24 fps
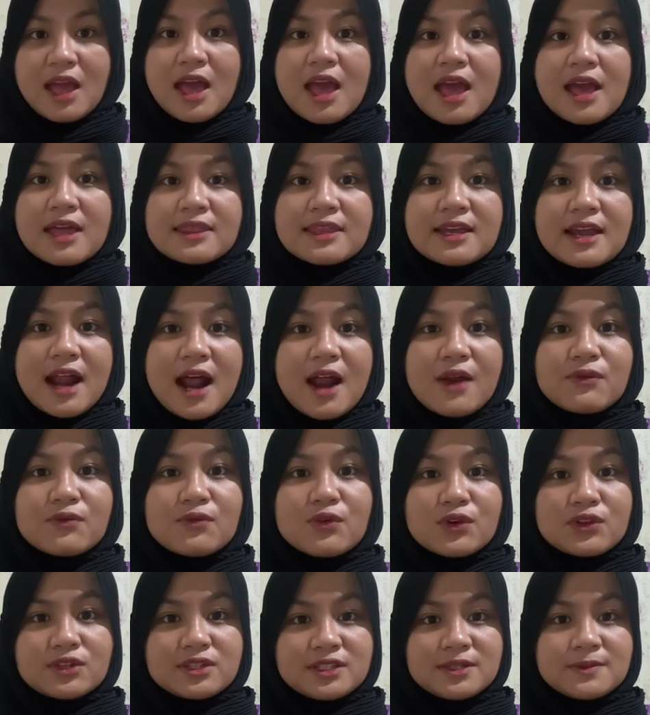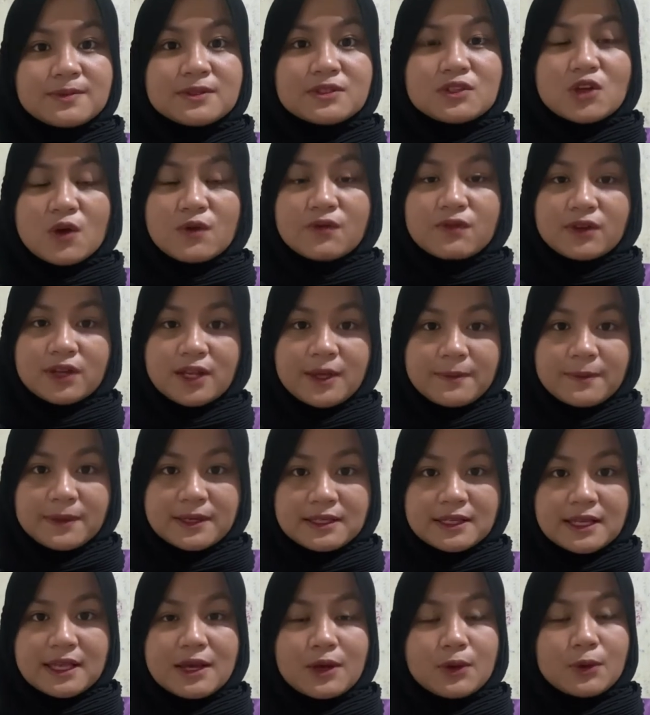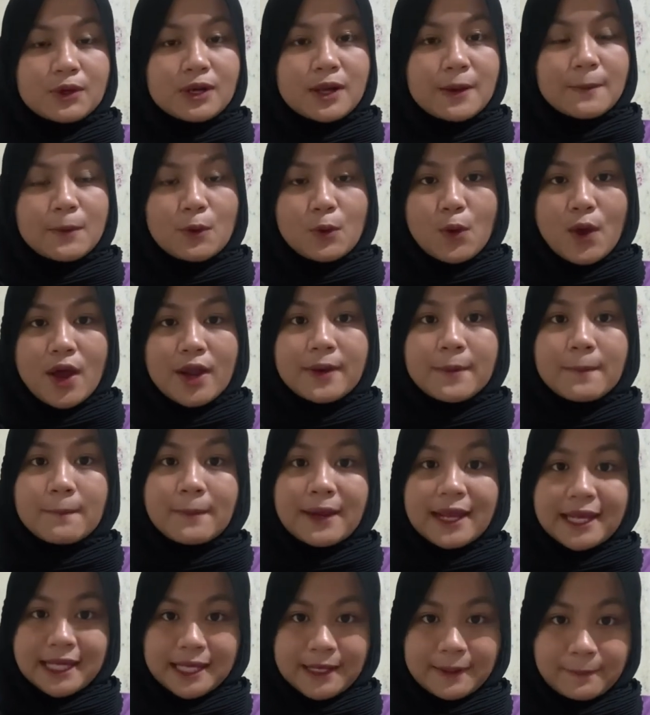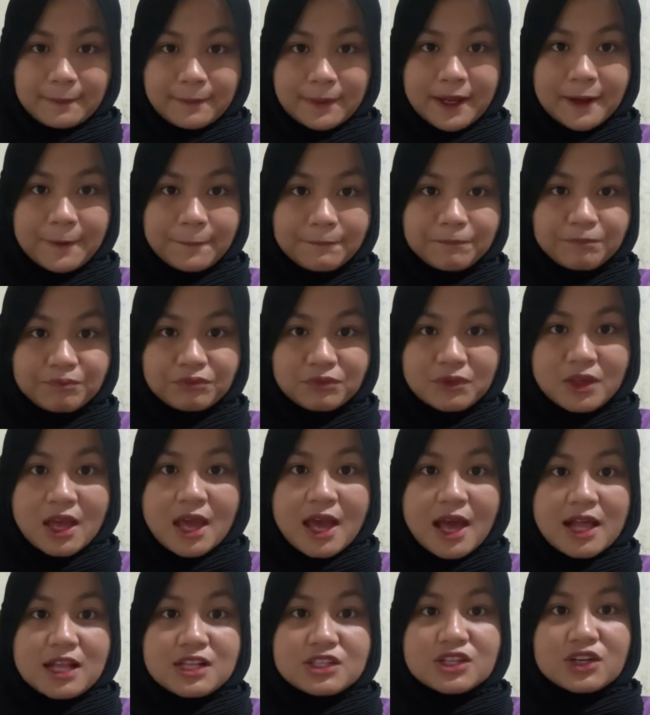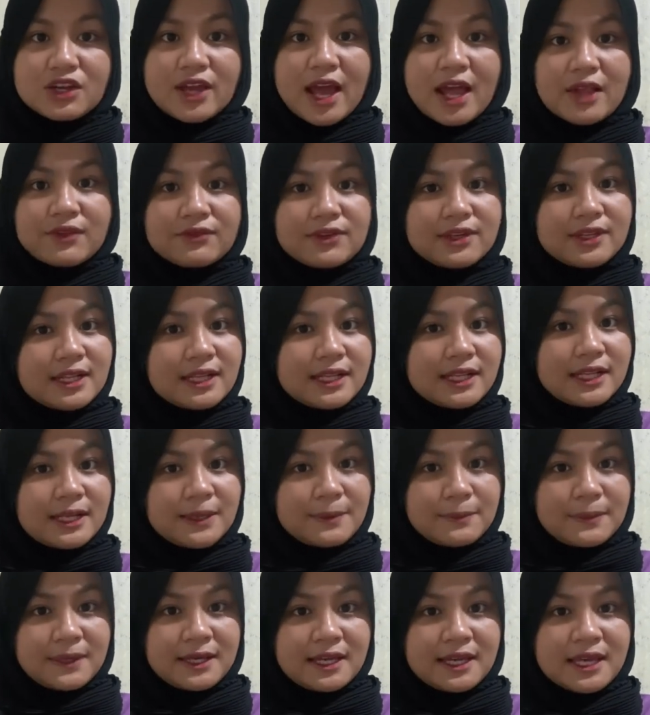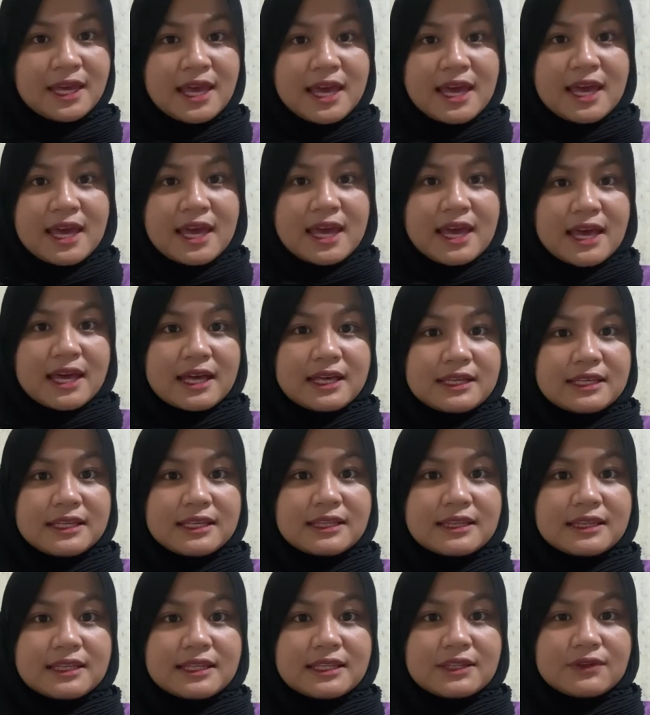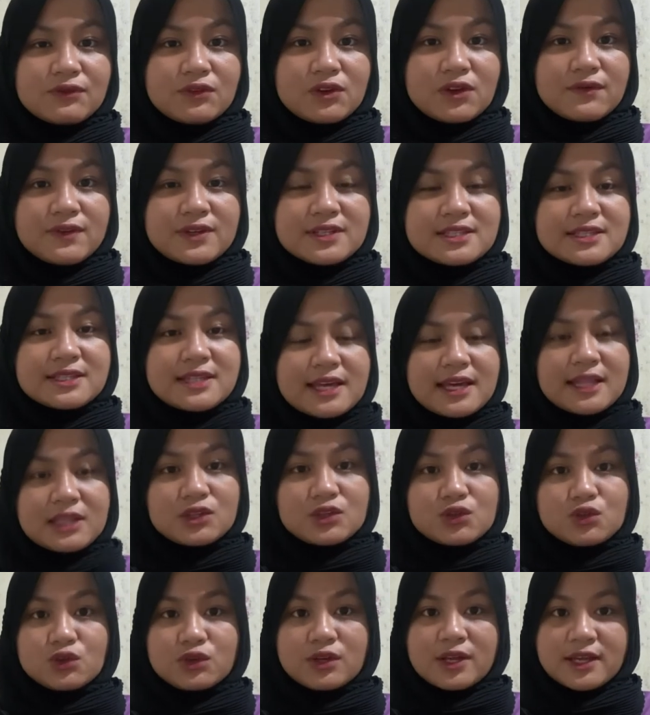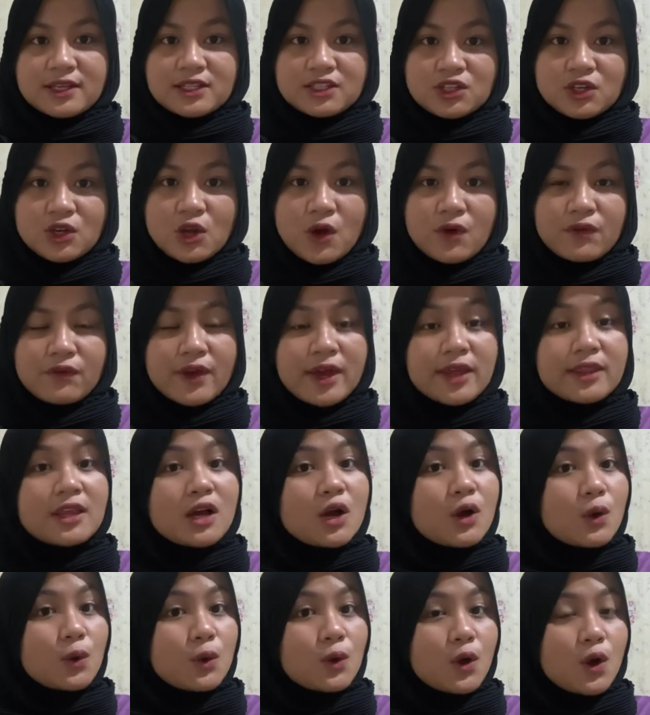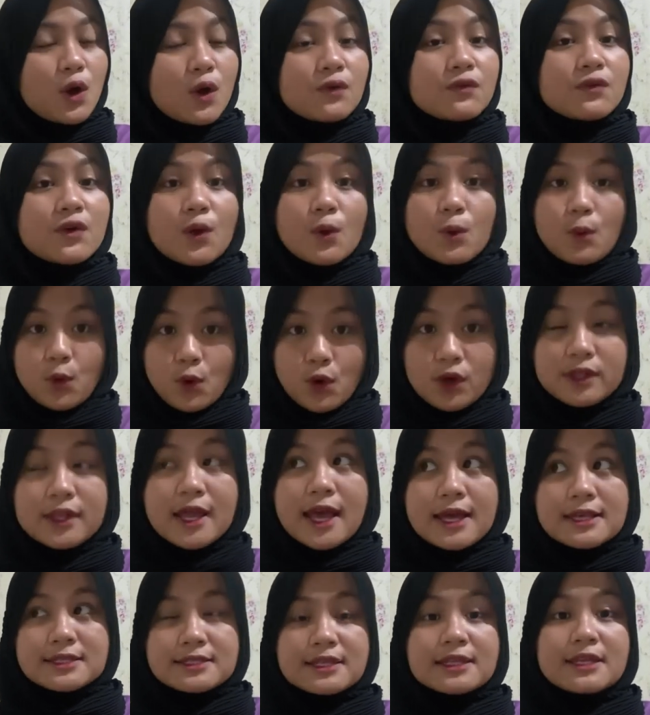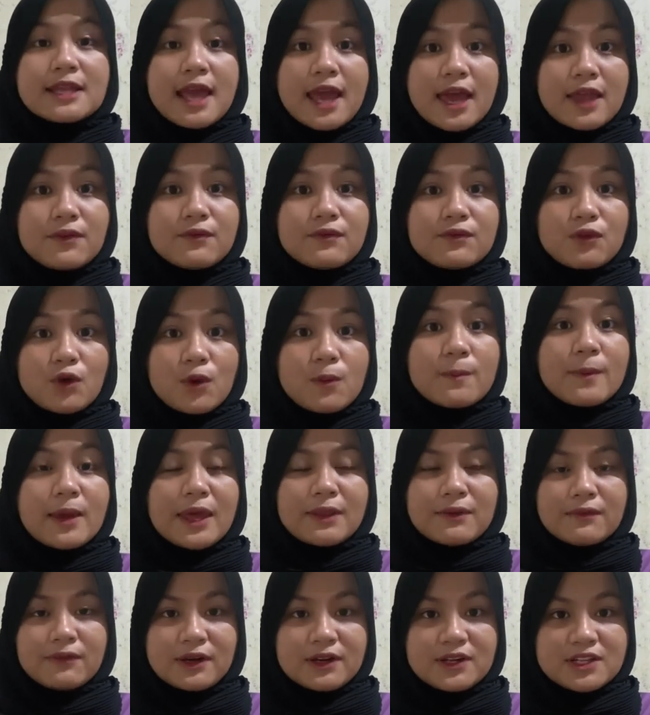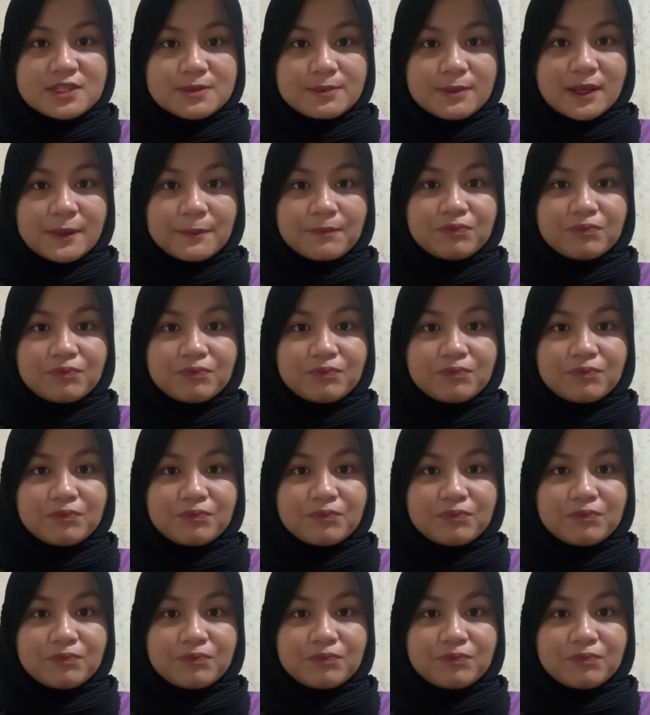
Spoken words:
There are 4 types of clipping. Number 1, black clipping, also called final clipping. It involves the transition of end of a word as in ad from advertisement.